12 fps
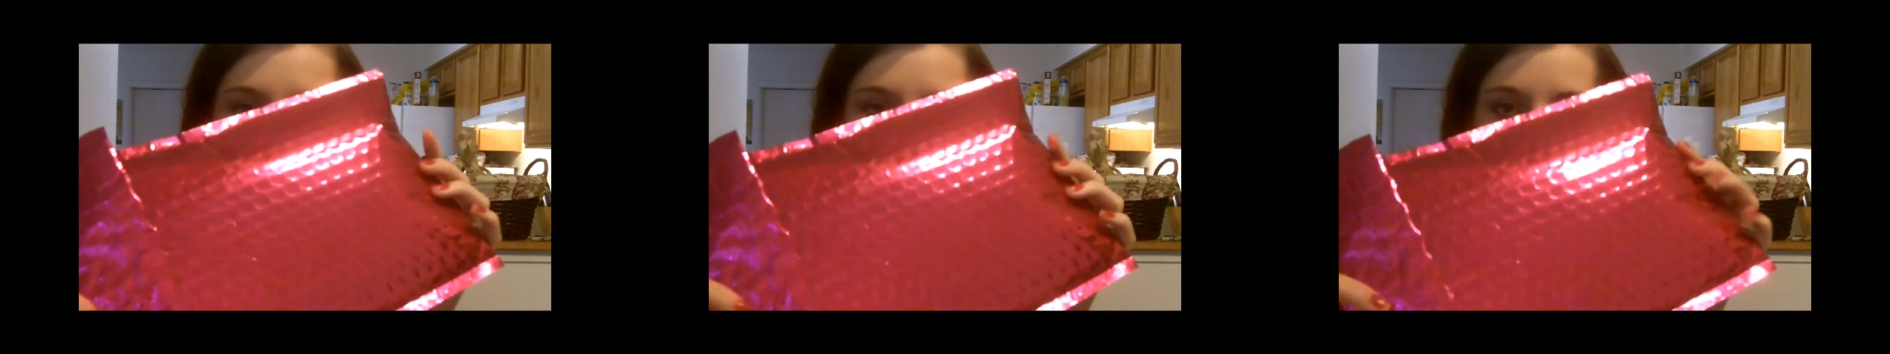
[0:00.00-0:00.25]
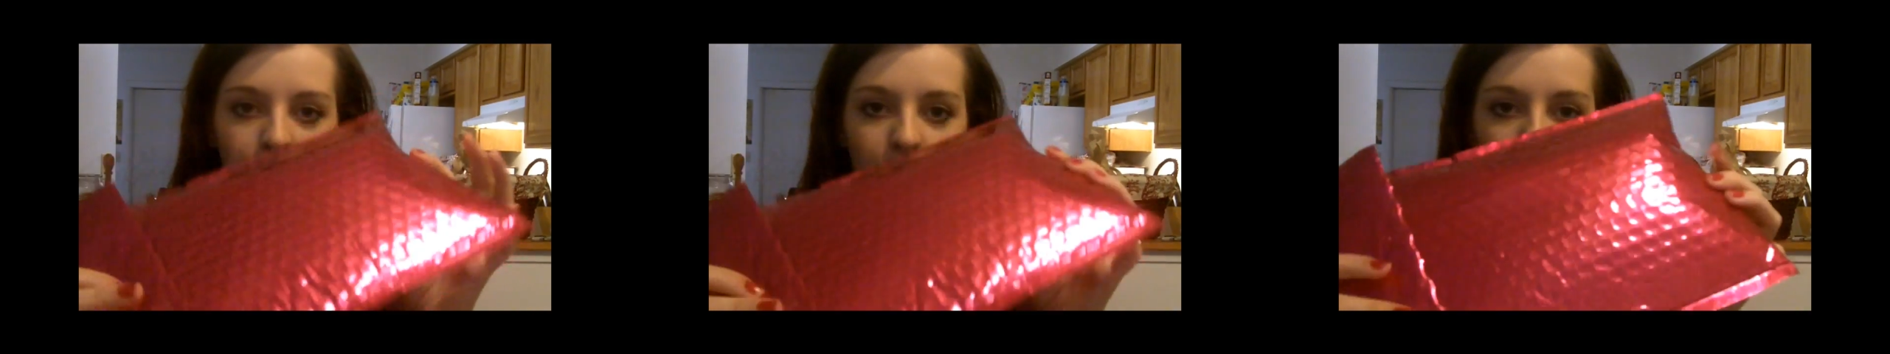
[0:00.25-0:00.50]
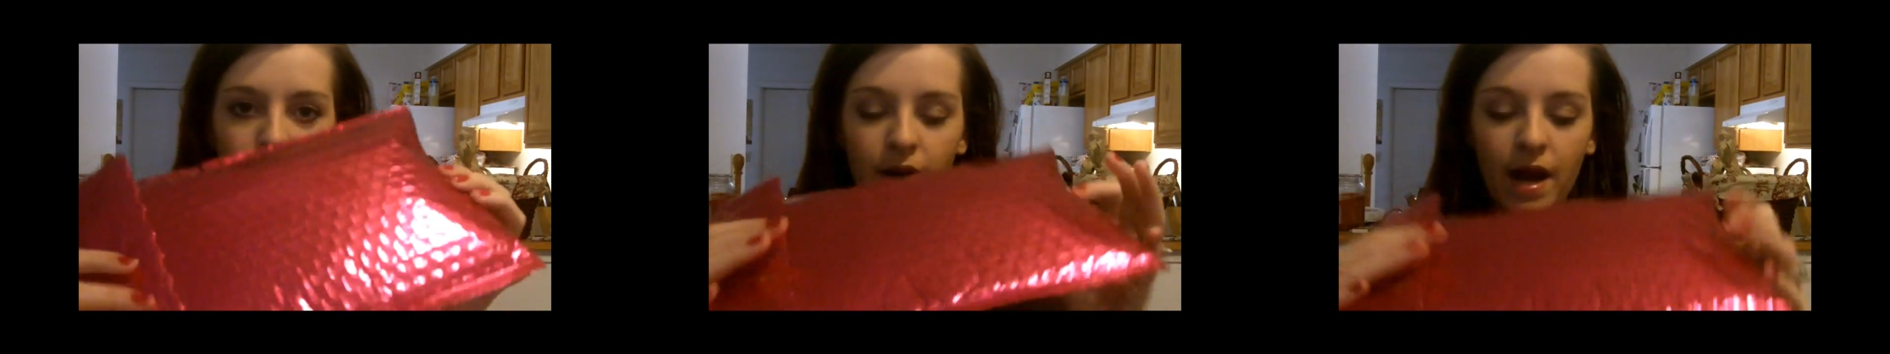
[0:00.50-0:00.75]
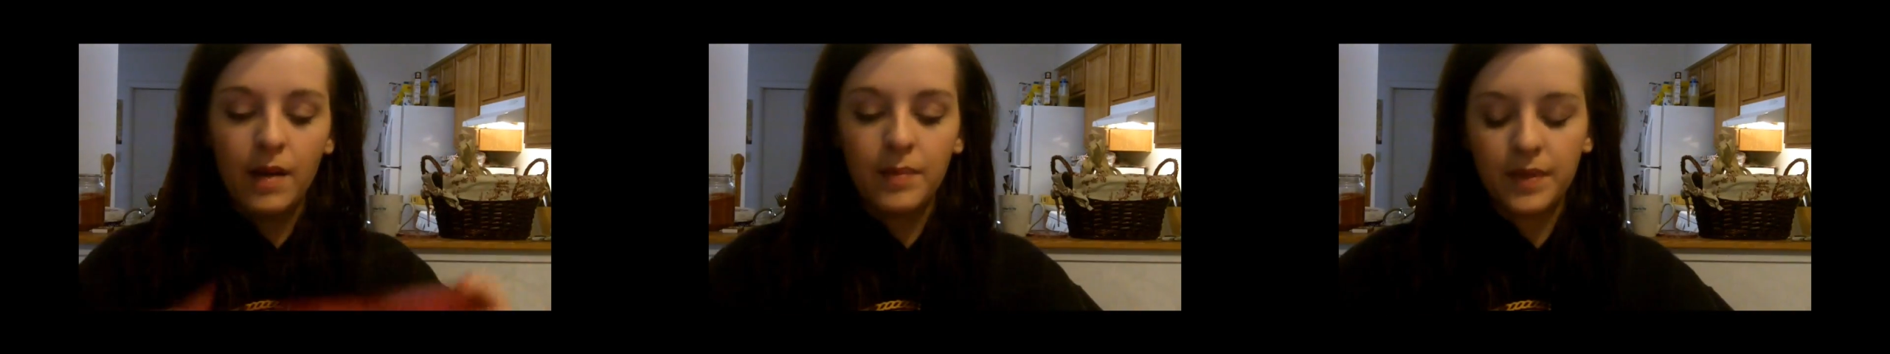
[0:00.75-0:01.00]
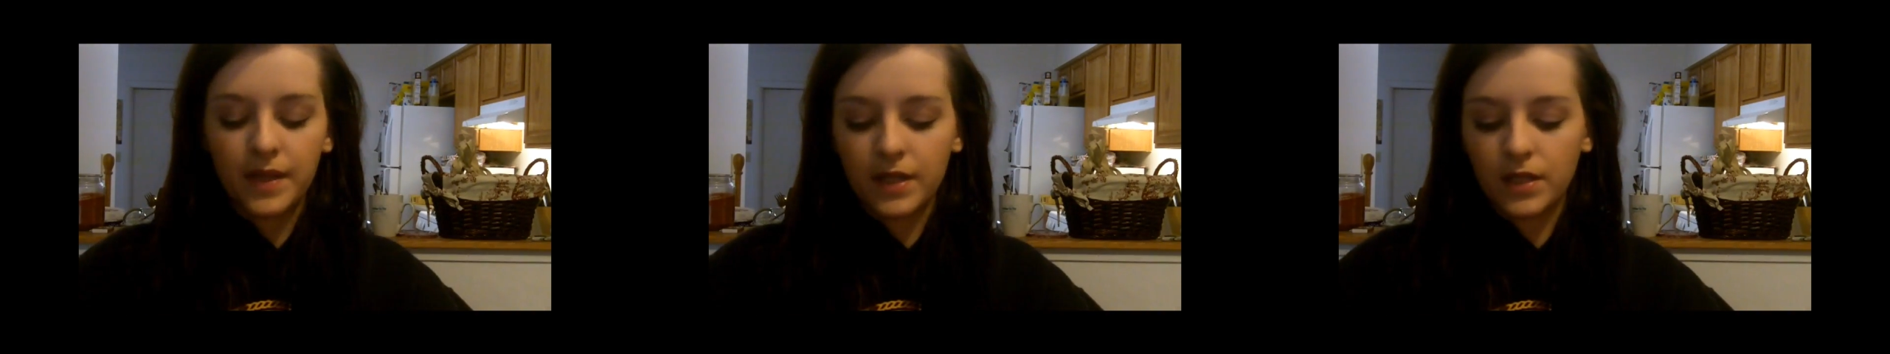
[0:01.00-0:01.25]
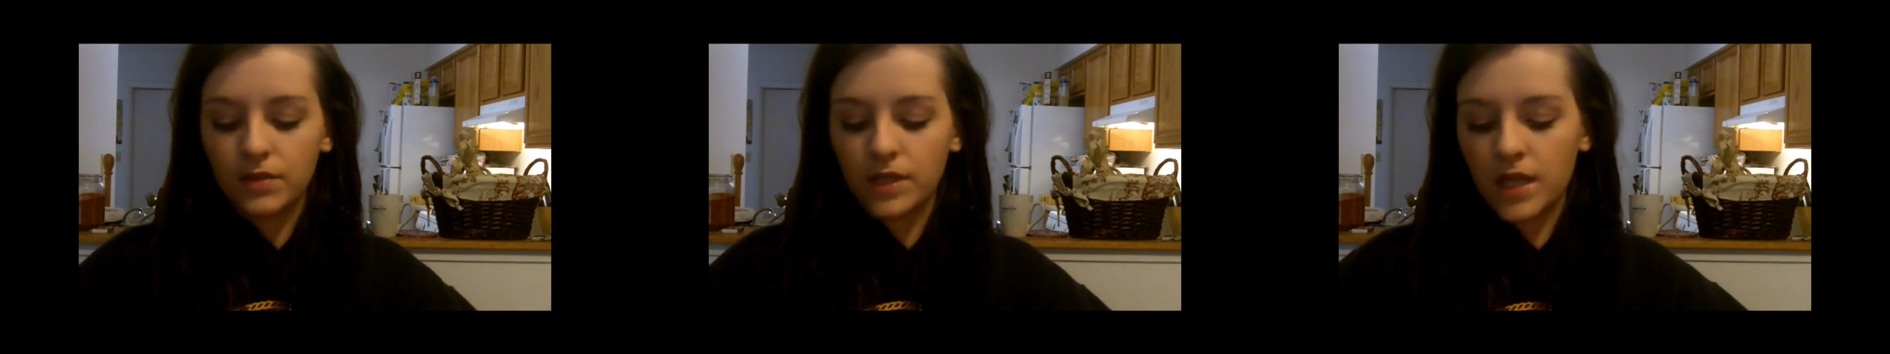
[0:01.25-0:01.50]
pink bubble wrap, and
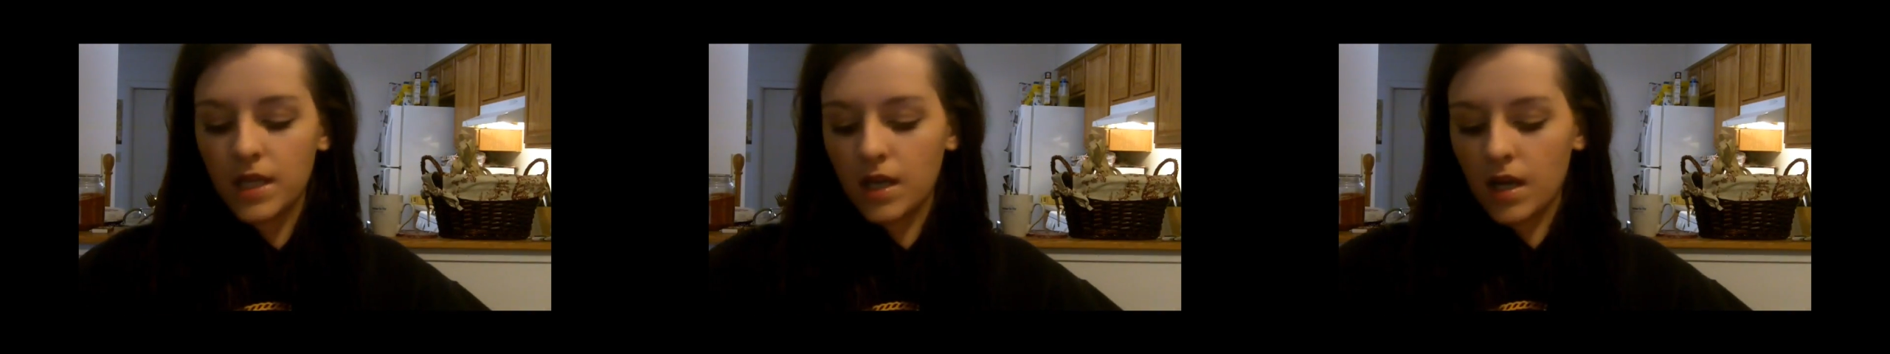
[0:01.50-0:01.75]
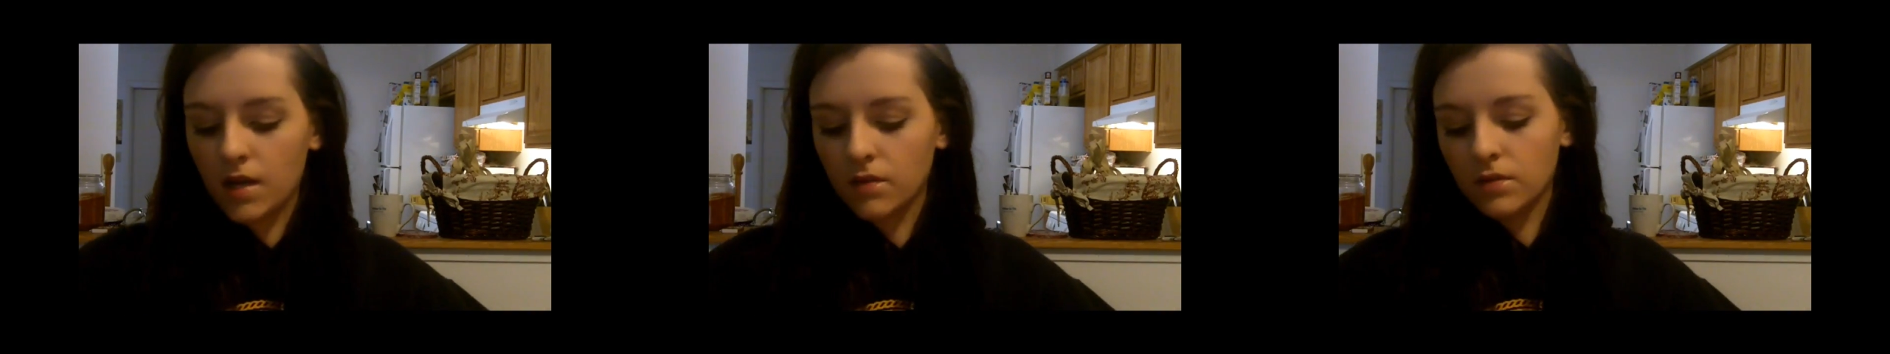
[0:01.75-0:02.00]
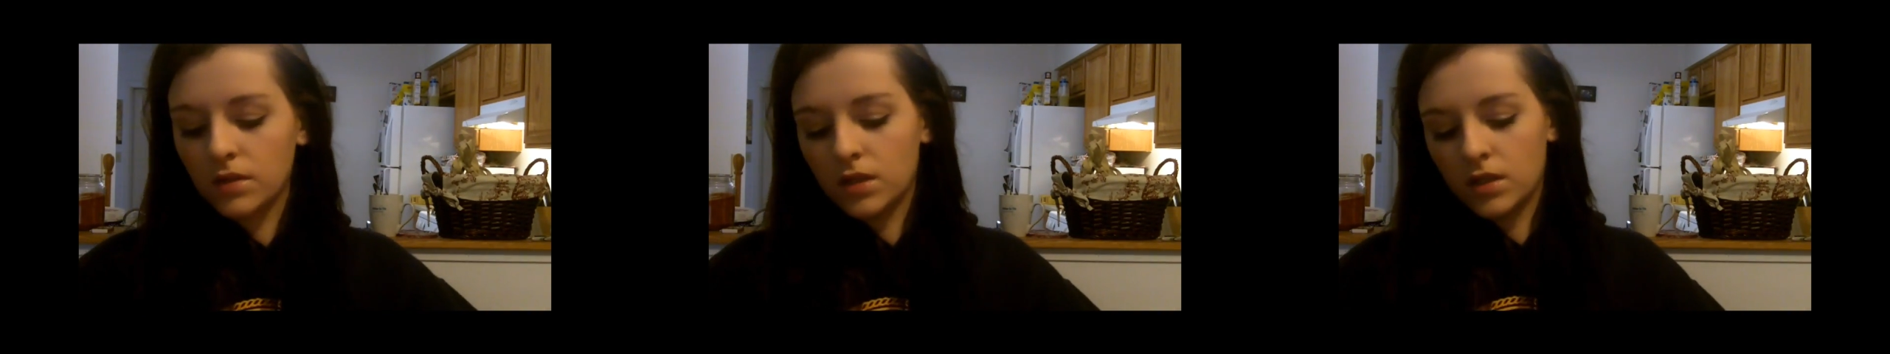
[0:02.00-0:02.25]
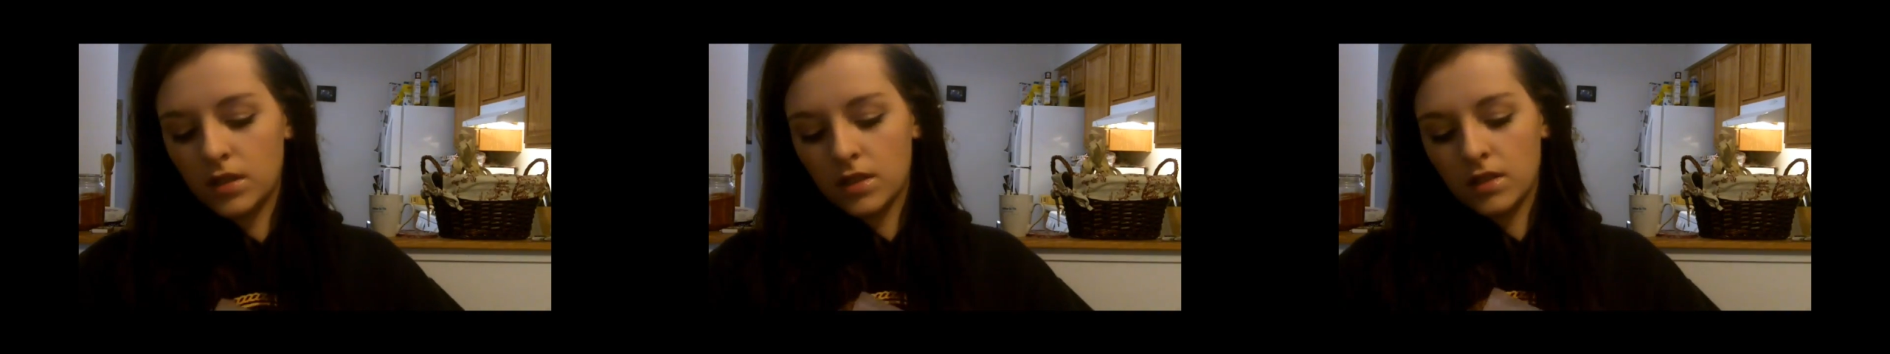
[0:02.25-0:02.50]
then you take out.